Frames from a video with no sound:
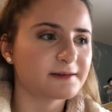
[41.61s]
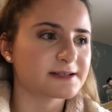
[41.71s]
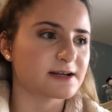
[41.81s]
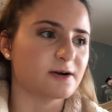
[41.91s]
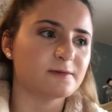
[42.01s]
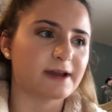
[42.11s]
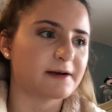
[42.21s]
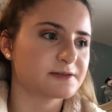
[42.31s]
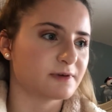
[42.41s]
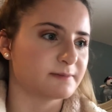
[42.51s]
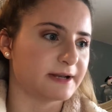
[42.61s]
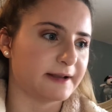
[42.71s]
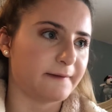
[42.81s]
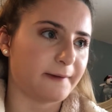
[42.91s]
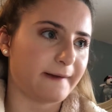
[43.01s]
Cause, oh, now it's one minute,
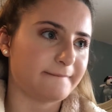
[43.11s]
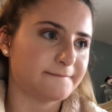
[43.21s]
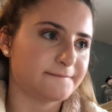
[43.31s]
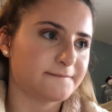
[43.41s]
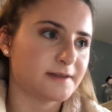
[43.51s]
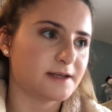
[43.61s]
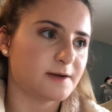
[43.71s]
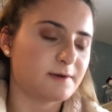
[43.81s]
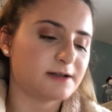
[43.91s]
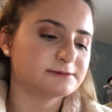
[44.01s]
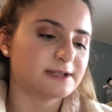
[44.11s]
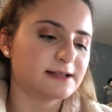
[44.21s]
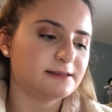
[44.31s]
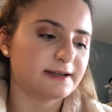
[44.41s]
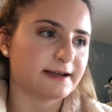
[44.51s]
okay. Well,
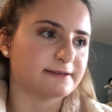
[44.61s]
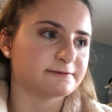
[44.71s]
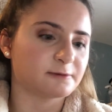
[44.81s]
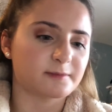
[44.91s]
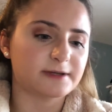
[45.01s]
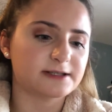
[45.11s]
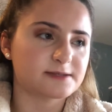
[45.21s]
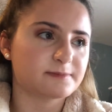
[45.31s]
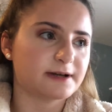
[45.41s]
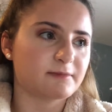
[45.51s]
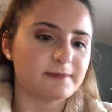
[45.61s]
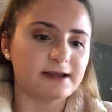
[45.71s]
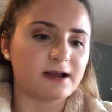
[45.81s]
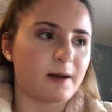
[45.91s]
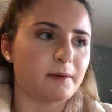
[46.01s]
technically I have four minutes, but I'm gonna be a
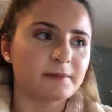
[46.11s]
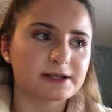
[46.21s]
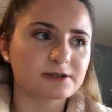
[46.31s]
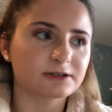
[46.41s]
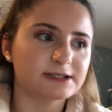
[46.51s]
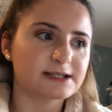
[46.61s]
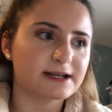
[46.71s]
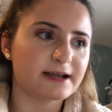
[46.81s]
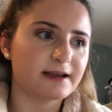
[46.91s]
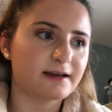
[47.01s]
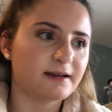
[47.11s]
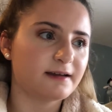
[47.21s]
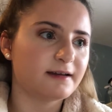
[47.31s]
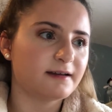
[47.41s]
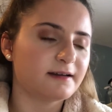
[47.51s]
couple minutes early today.
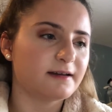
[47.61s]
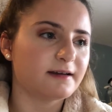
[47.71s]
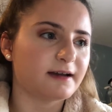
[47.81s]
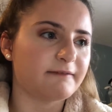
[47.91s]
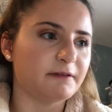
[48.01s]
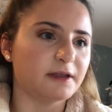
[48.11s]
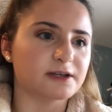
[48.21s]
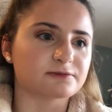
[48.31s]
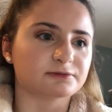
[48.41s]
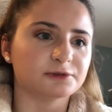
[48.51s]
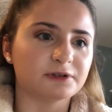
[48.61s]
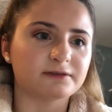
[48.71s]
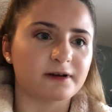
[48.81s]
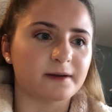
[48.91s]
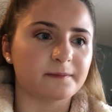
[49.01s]
I feel like it's rude if
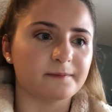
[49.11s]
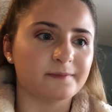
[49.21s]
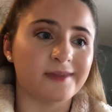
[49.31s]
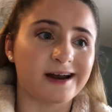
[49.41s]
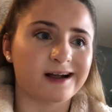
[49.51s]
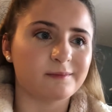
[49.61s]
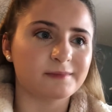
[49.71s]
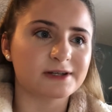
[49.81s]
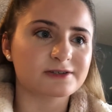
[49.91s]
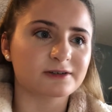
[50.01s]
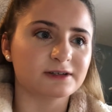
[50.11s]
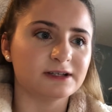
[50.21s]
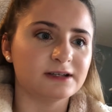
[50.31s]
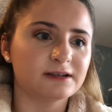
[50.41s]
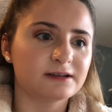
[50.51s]
I'm not a couple minutes
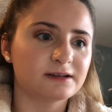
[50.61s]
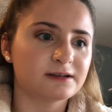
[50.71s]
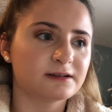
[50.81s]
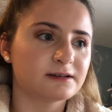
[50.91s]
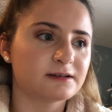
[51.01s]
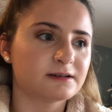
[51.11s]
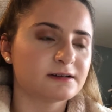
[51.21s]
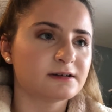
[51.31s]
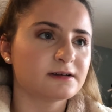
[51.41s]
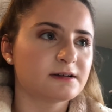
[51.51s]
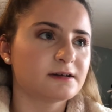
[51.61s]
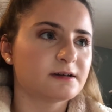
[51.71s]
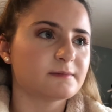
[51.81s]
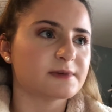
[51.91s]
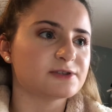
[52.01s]
early.
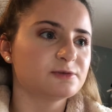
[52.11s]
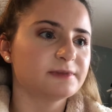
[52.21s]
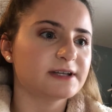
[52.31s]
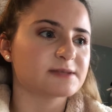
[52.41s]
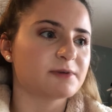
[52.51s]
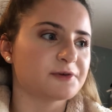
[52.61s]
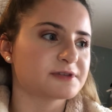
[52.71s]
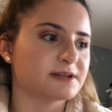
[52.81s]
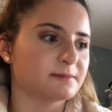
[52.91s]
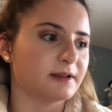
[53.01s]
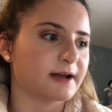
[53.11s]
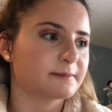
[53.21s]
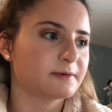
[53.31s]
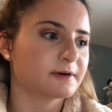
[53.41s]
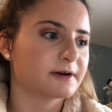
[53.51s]
My Zoom link is posted in
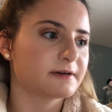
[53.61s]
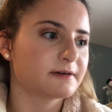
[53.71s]
Blackboard.